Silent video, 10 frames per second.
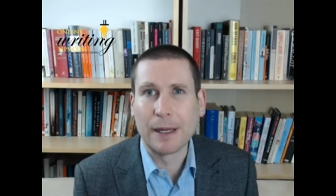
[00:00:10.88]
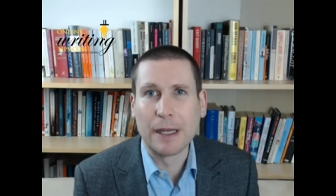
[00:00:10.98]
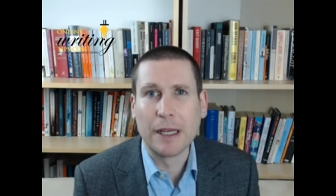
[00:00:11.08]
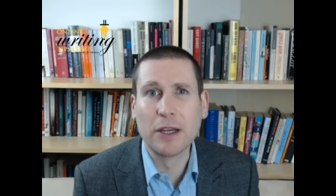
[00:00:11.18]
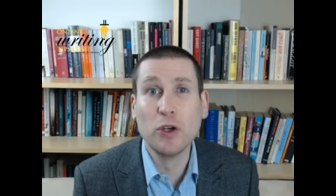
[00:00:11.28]

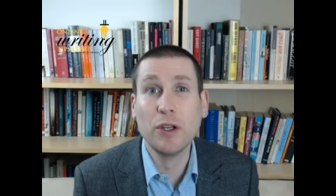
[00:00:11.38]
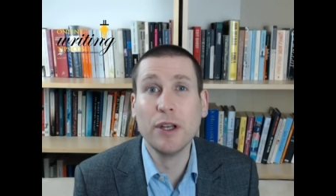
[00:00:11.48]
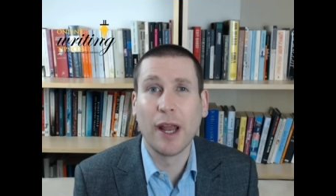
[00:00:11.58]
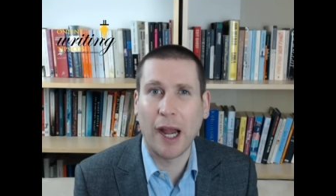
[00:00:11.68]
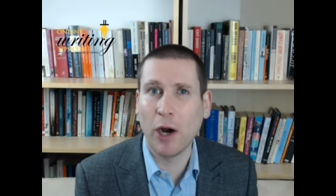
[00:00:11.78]
he
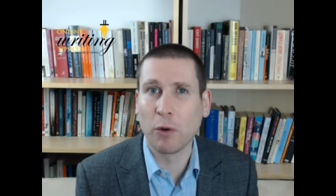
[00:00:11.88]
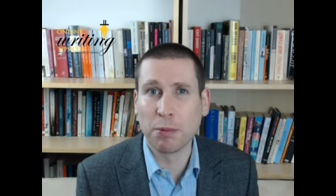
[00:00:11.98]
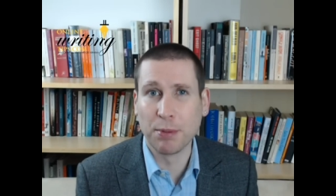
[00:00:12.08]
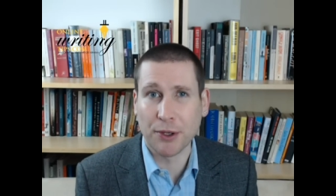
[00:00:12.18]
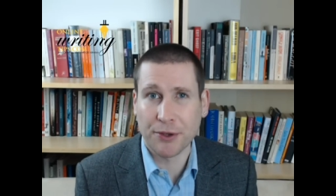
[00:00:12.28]
couldn't help
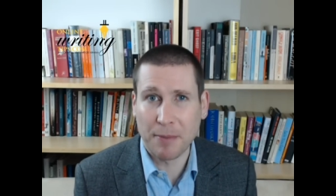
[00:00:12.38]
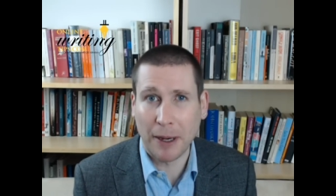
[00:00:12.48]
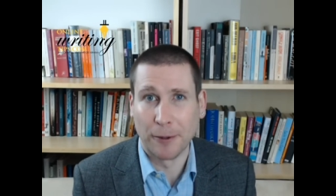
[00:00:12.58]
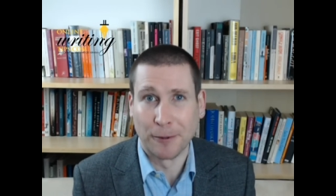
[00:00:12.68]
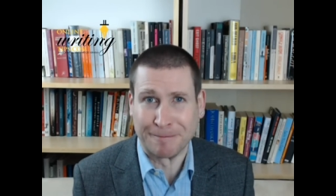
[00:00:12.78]
but
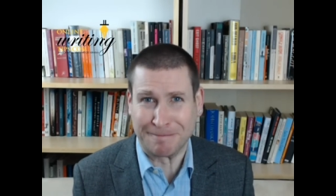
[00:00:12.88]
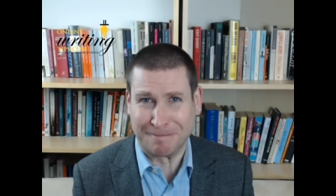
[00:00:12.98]
smile.